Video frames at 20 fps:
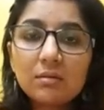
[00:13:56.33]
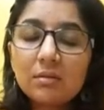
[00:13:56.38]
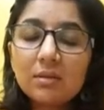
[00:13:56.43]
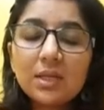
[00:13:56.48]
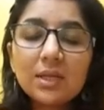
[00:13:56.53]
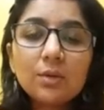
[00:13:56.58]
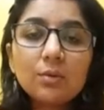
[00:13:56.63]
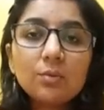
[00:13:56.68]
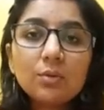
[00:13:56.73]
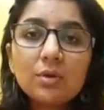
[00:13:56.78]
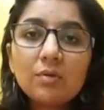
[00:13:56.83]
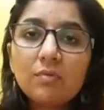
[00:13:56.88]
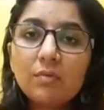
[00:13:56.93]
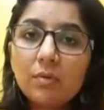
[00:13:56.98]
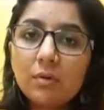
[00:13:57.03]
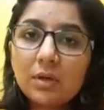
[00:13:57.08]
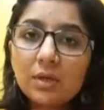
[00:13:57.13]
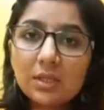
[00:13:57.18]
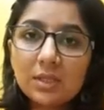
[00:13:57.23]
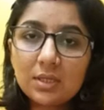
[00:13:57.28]
they'll do the
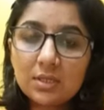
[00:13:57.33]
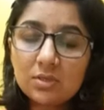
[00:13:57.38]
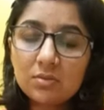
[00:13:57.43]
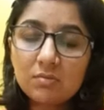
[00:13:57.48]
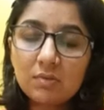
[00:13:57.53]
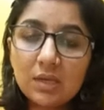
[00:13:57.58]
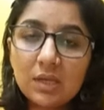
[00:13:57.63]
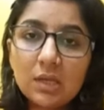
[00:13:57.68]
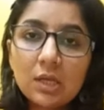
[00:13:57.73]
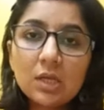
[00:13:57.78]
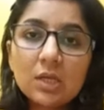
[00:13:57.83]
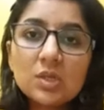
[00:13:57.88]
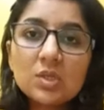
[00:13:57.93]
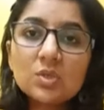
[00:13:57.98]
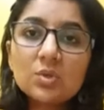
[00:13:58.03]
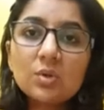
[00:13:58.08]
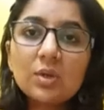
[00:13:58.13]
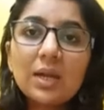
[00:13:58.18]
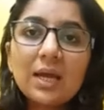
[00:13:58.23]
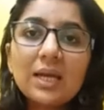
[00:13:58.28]
work in this way.
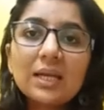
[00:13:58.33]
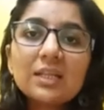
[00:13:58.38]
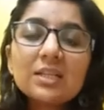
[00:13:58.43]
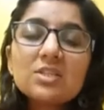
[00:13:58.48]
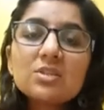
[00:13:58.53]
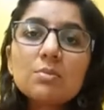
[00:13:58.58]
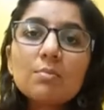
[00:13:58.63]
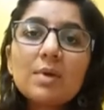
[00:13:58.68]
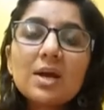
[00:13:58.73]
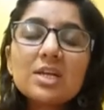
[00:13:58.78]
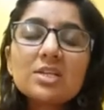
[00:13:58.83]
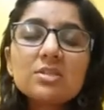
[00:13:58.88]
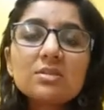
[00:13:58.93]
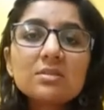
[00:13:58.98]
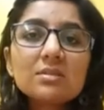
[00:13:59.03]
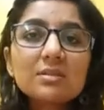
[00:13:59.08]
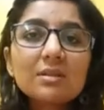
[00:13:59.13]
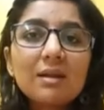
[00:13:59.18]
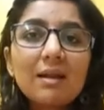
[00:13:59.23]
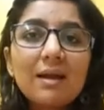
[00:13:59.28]
So like the
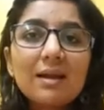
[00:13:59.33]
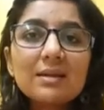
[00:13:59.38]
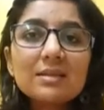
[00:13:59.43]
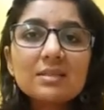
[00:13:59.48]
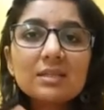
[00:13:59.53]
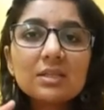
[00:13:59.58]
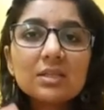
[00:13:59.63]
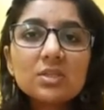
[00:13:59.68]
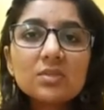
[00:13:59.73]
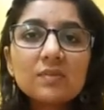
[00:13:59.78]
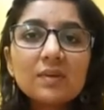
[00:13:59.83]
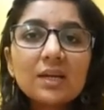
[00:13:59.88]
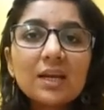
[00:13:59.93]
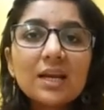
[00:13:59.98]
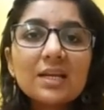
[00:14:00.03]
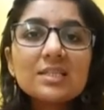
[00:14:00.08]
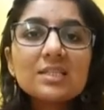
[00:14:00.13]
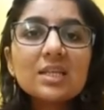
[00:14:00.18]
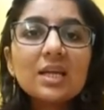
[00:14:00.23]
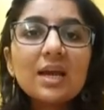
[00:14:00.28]
sebaceous glands and the sweat
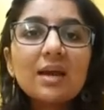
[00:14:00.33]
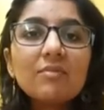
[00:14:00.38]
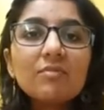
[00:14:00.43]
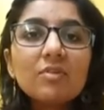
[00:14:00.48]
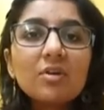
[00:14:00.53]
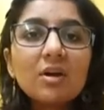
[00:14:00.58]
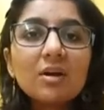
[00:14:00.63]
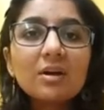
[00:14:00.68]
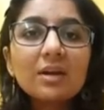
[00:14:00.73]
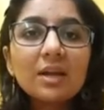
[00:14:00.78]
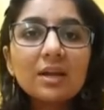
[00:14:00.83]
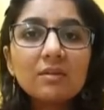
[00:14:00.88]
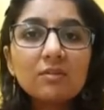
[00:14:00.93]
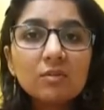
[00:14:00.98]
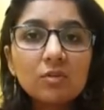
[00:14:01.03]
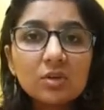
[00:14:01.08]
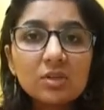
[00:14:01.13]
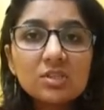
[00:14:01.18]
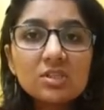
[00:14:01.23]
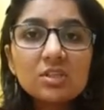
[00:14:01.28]
glands, they have duct,
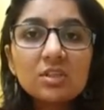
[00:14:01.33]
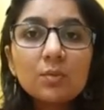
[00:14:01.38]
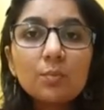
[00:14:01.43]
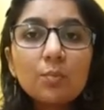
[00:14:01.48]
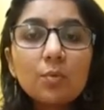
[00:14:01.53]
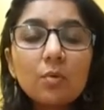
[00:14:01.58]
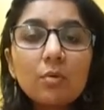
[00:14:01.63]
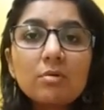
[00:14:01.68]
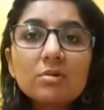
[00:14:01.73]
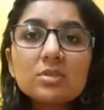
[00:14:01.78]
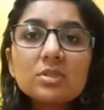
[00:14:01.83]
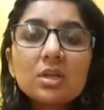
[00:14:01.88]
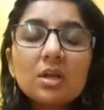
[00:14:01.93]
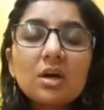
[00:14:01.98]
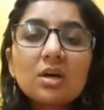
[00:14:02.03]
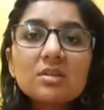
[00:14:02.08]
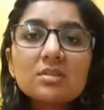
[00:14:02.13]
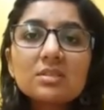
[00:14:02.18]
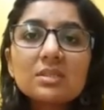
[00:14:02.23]
and you can see the pores in our